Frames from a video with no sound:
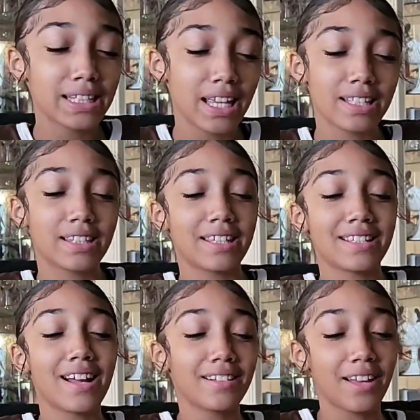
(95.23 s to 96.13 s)
Taste
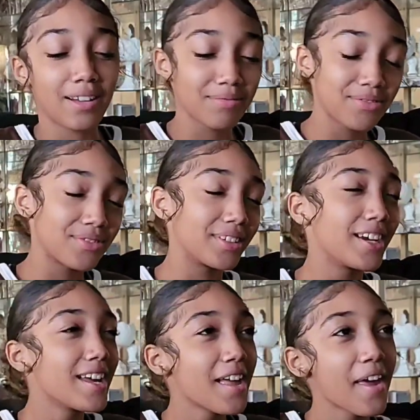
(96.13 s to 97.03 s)
this hot dog before.
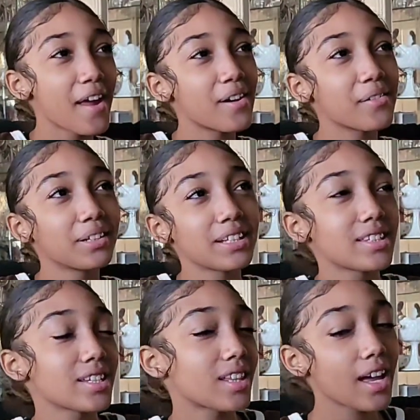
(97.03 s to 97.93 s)
Oh, it
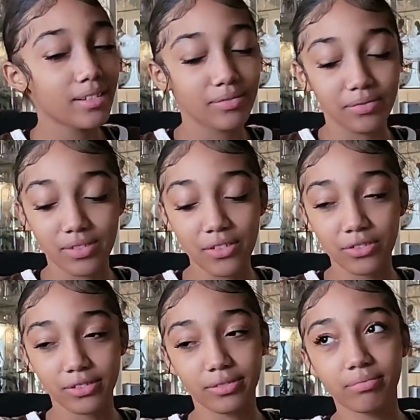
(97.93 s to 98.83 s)
tastes like
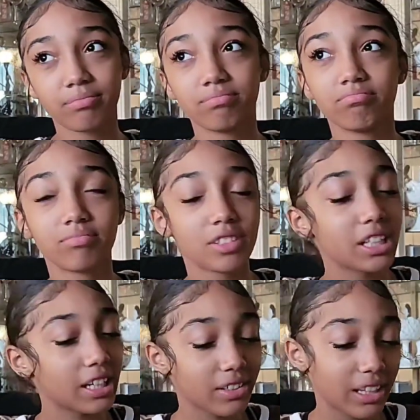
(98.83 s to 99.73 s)
different
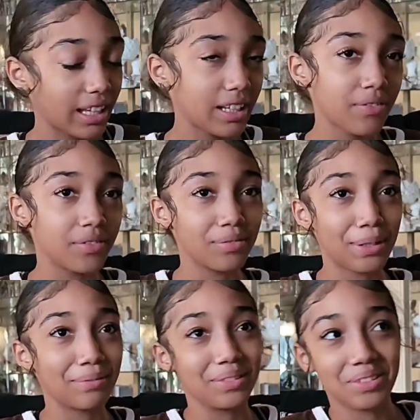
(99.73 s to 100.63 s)
cherry, like different
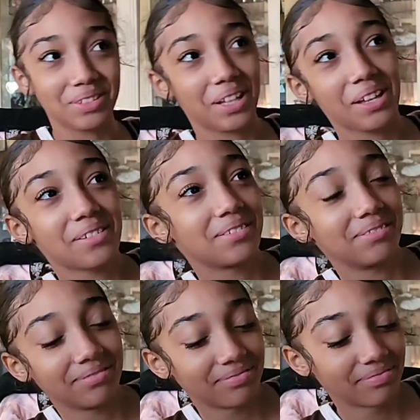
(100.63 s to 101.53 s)
flavors. Different
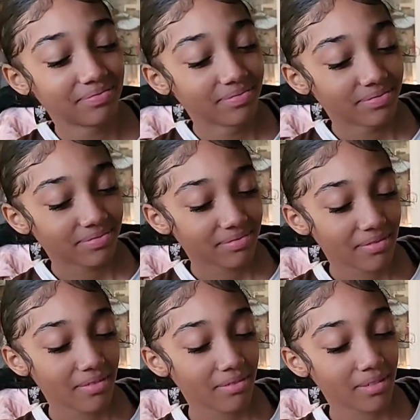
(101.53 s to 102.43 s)
flavors. Okay, what about the
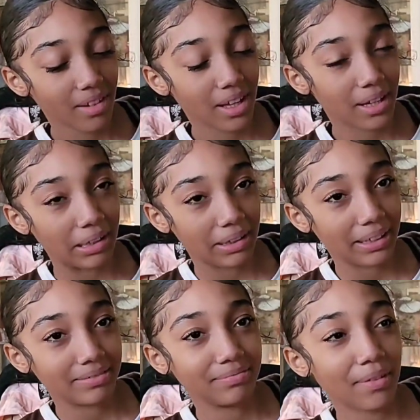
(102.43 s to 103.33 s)
pickle? Okay.
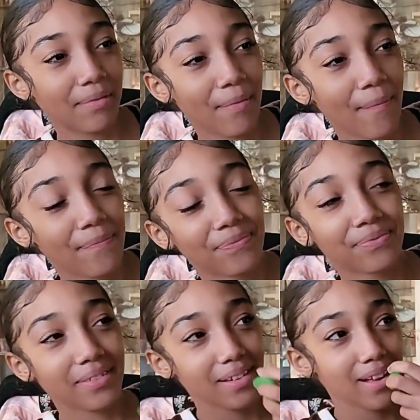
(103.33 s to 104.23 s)

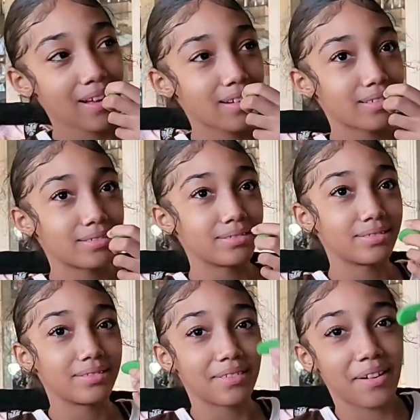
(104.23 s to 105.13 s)
Put it in the phone. Let the
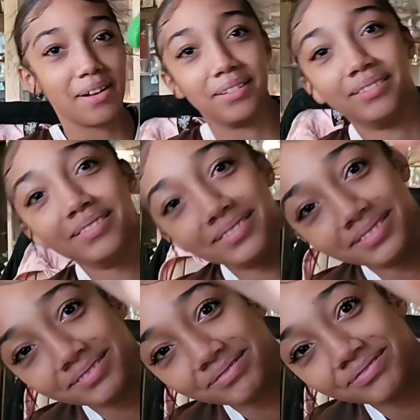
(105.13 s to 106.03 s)
people see your oh. pickle.
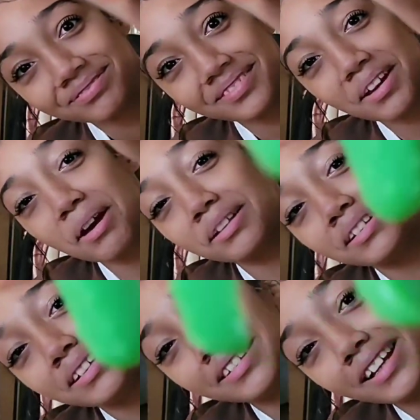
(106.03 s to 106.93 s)
It
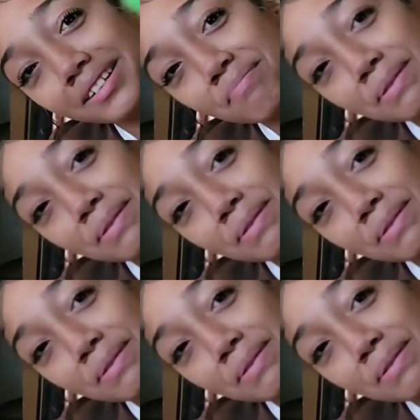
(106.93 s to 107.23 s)
looks like a